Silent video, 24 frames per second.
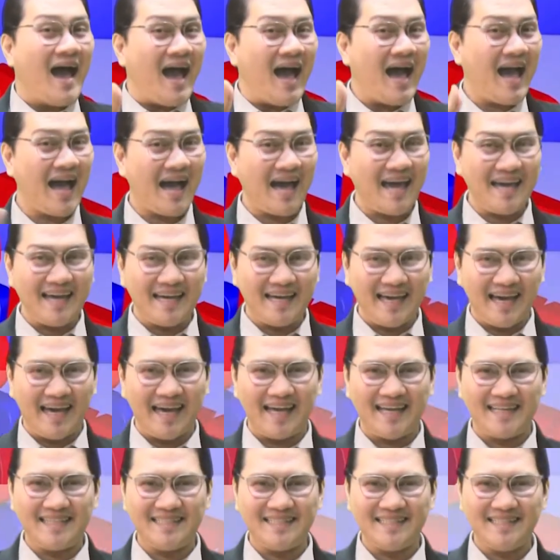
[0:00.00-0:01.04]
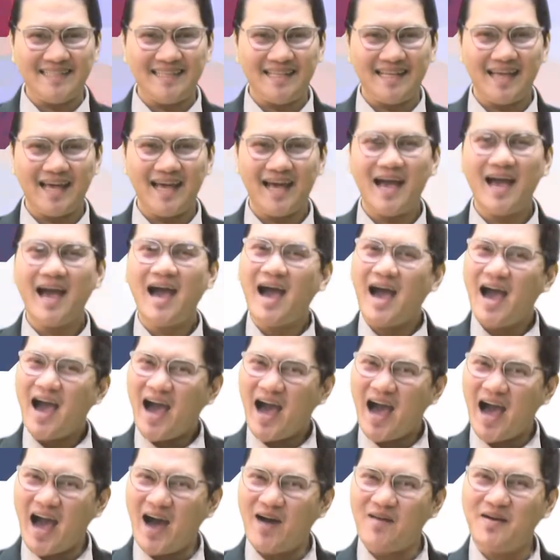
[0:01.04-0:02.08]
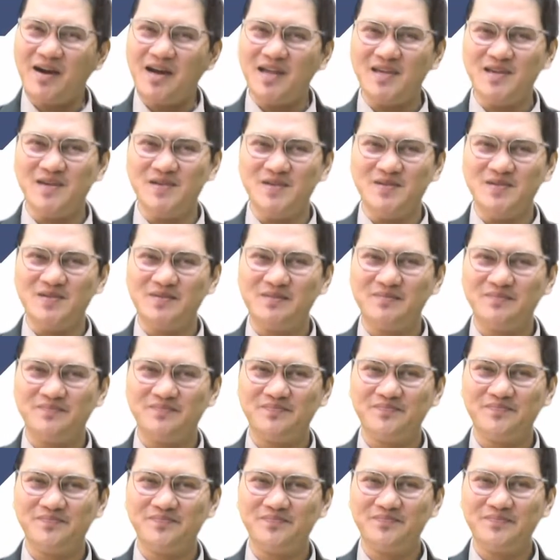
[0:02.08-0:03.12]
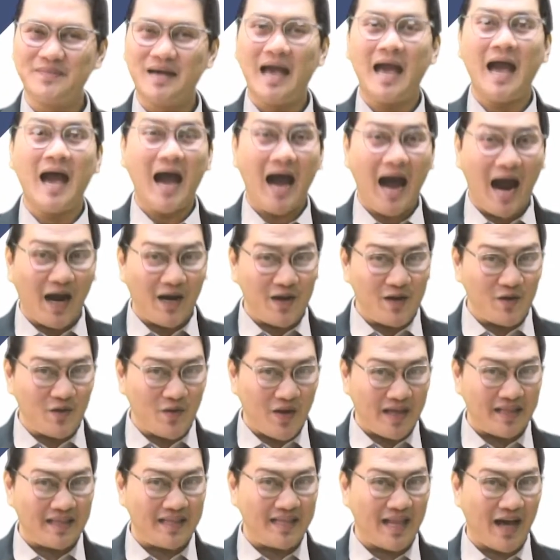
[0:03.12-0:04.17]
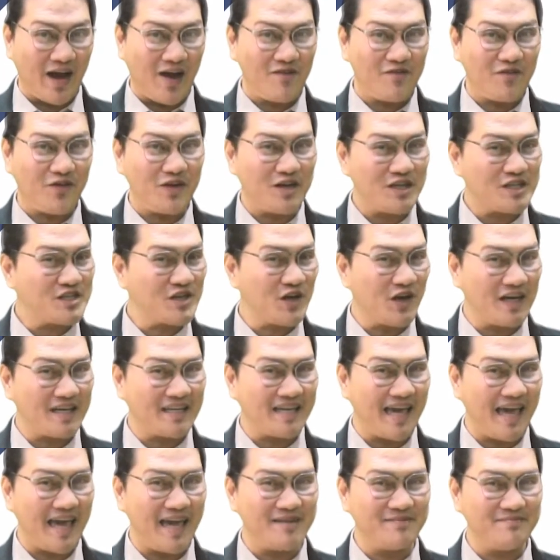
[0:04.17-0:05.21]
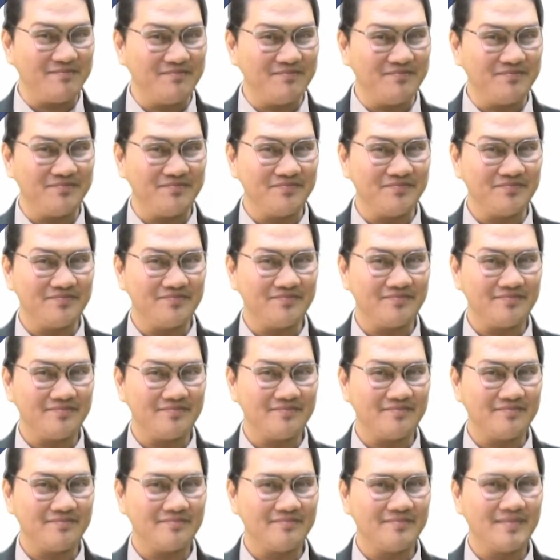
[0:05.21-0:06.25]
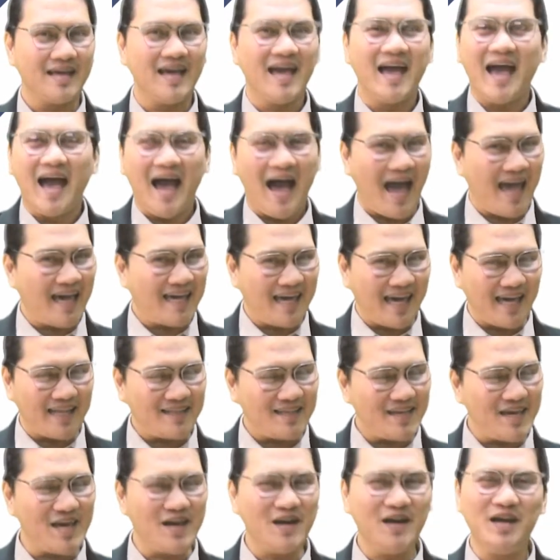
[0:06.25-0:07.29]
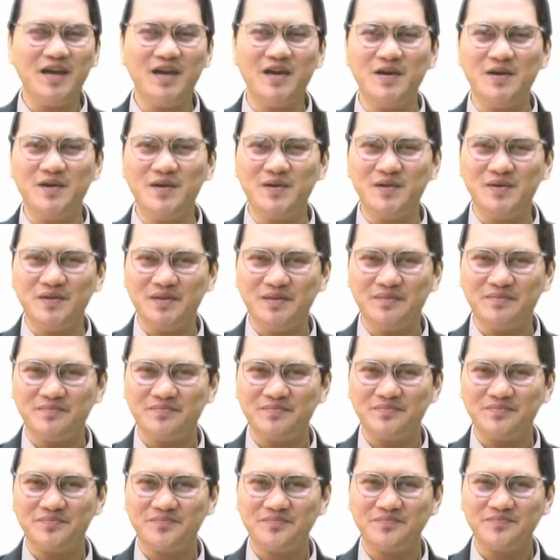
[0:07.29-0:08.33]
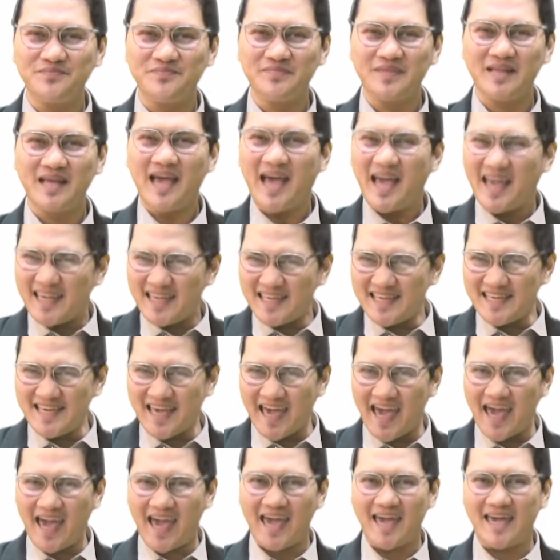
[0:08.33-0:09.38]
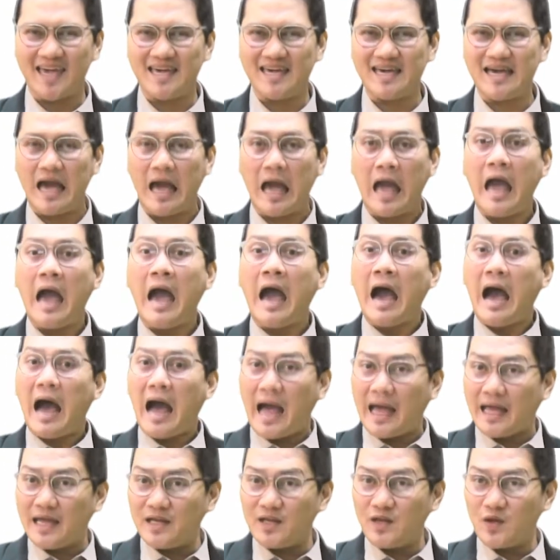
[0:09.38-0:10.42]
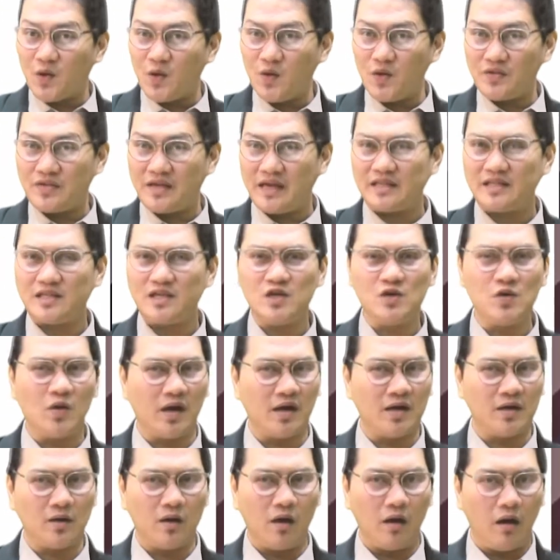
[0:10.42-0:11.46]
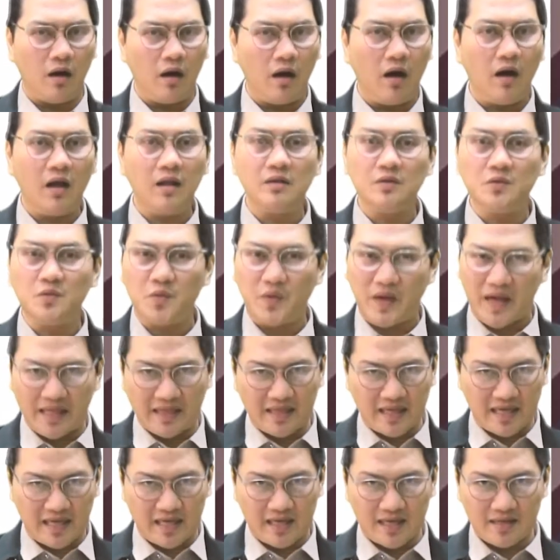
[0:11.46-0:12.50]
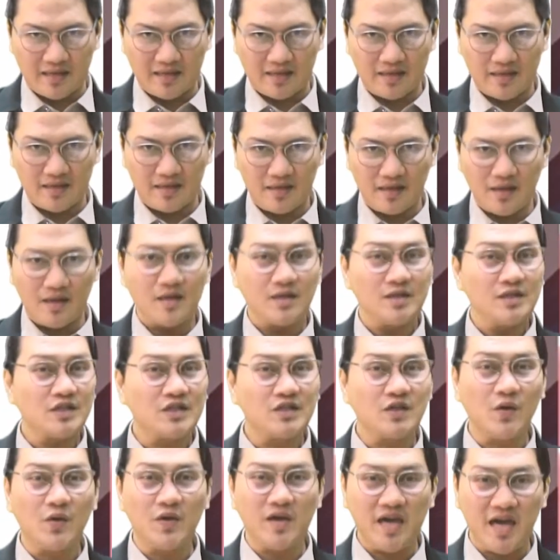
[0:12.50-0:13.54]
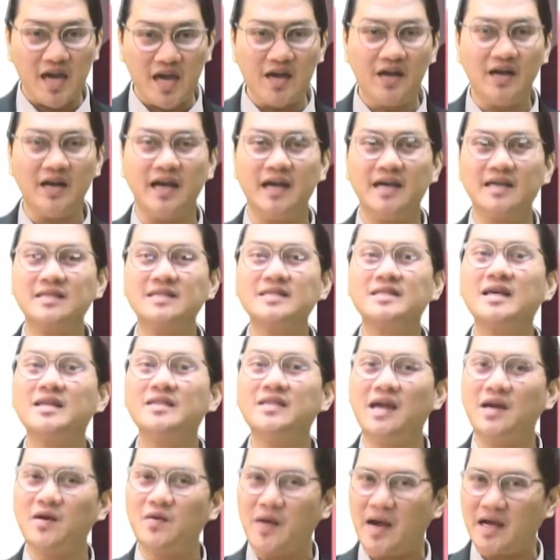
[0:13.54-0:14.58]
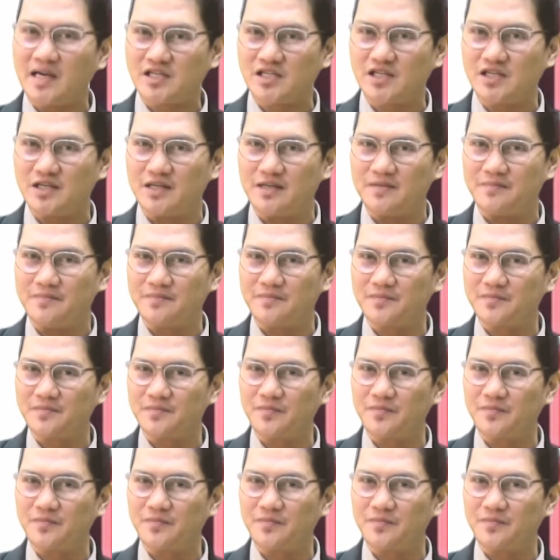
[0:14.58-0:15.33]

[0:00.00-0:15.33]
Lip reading: Hi again! How are you? Are you ready now for a short game? I can't hear you! Yay! I know that you are all ready. So here is the direction.